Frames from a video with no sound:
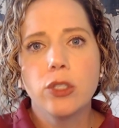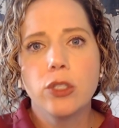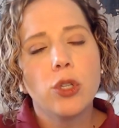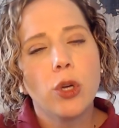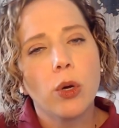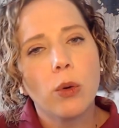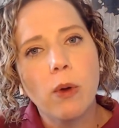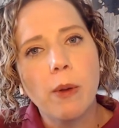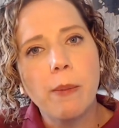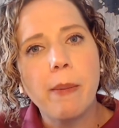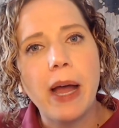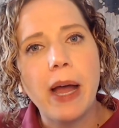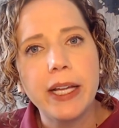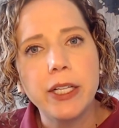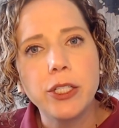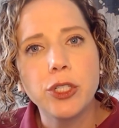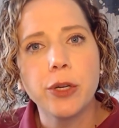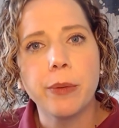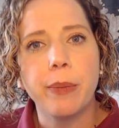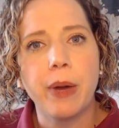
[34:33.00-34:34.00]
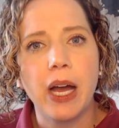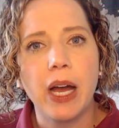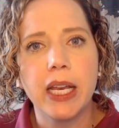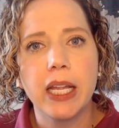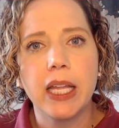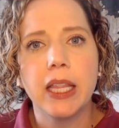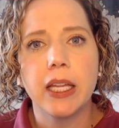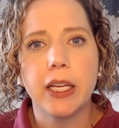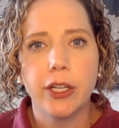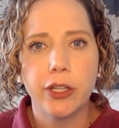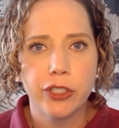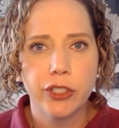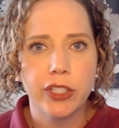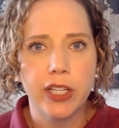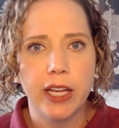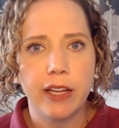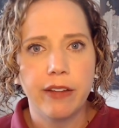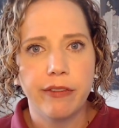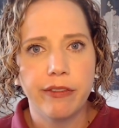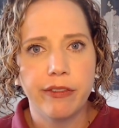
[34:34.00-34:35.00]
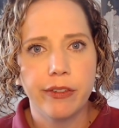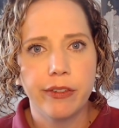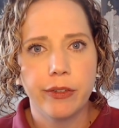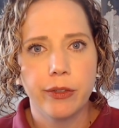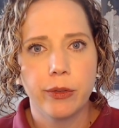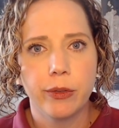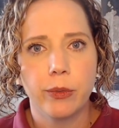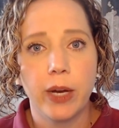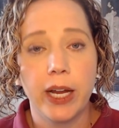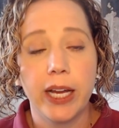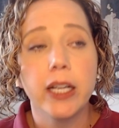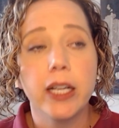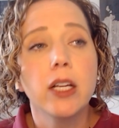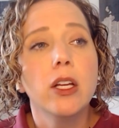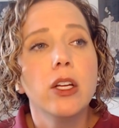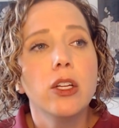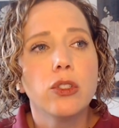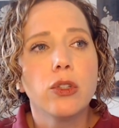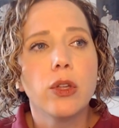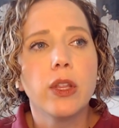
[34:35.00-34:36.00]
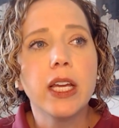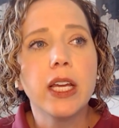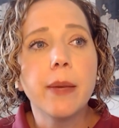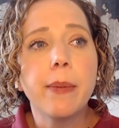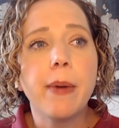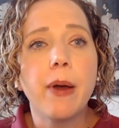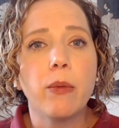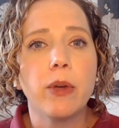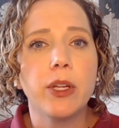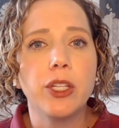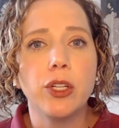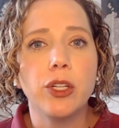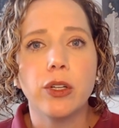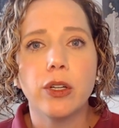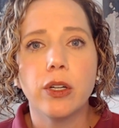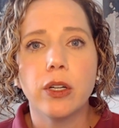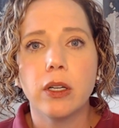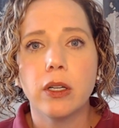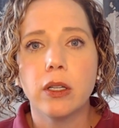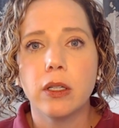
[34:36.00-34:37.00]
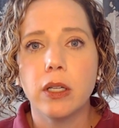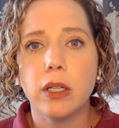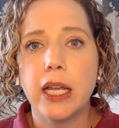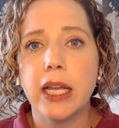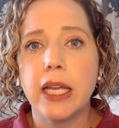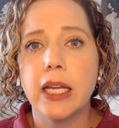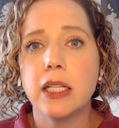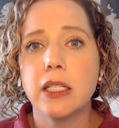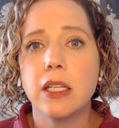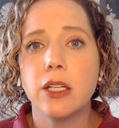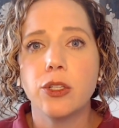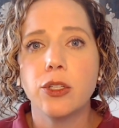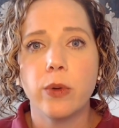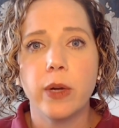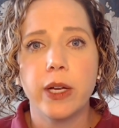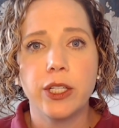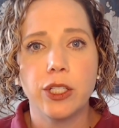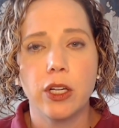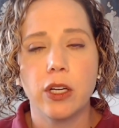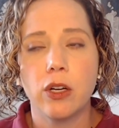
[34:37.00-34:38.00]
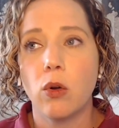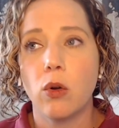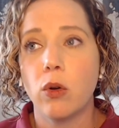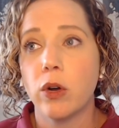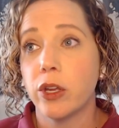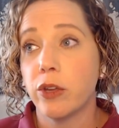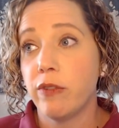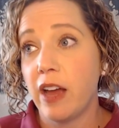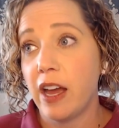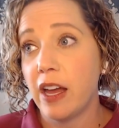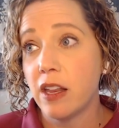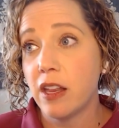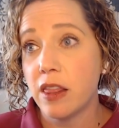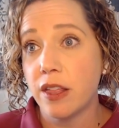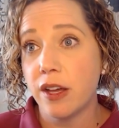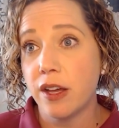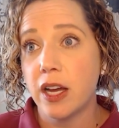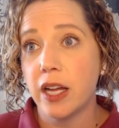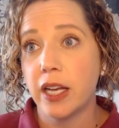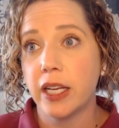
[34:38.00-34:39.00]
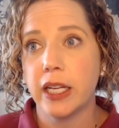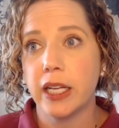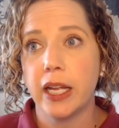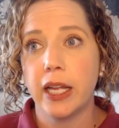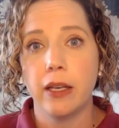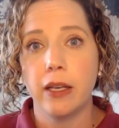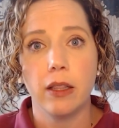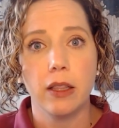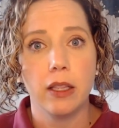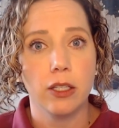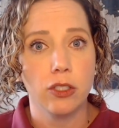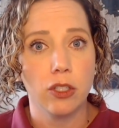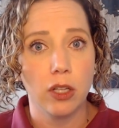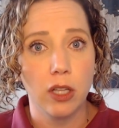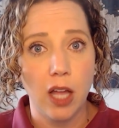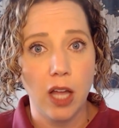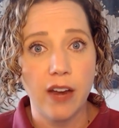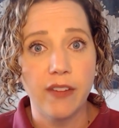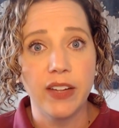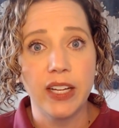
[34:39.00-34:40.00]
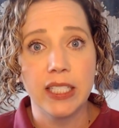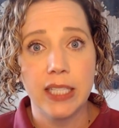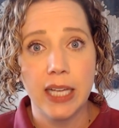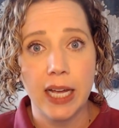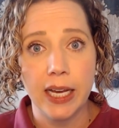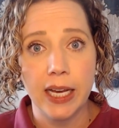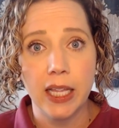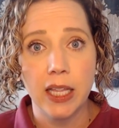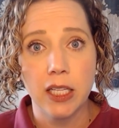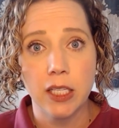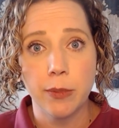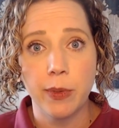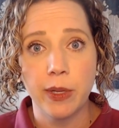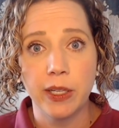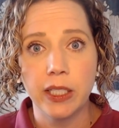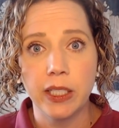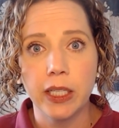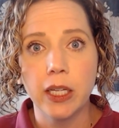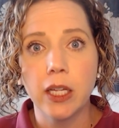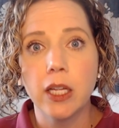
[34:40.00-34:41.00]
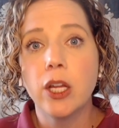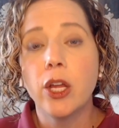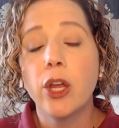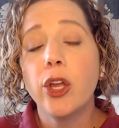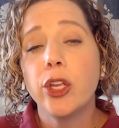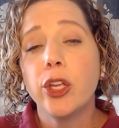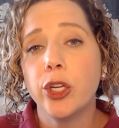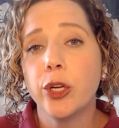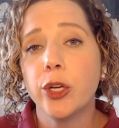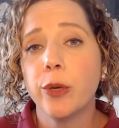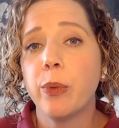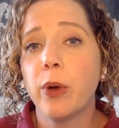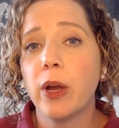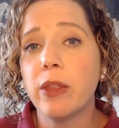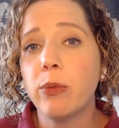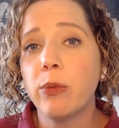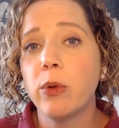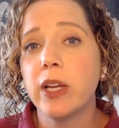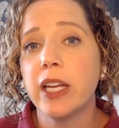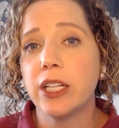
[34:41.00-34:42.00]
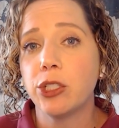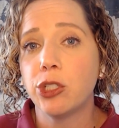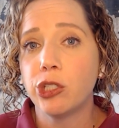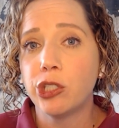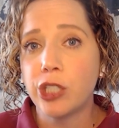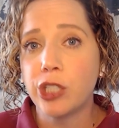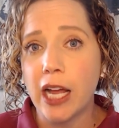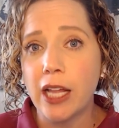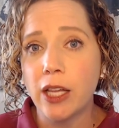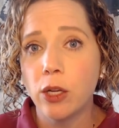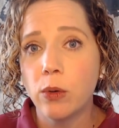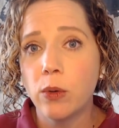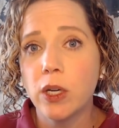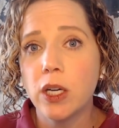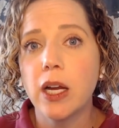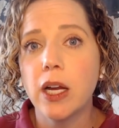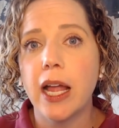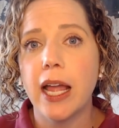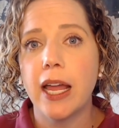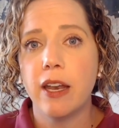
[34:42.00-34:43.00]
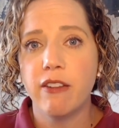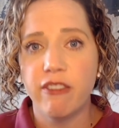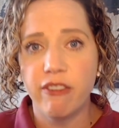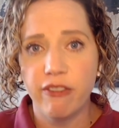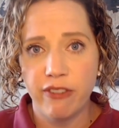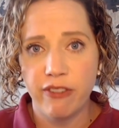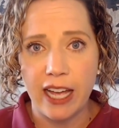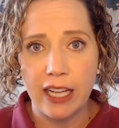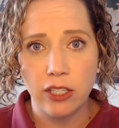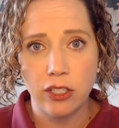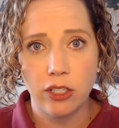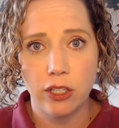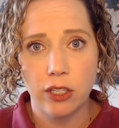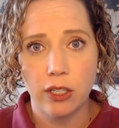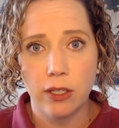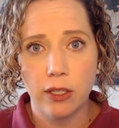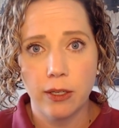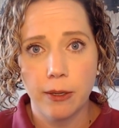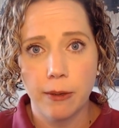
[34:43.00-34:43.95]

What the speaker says: to remind your body that you're safe. right? So think about when you're in a situation or you've had a thought and there's a lot of anxiety that's building, your breath will get shallower and faster.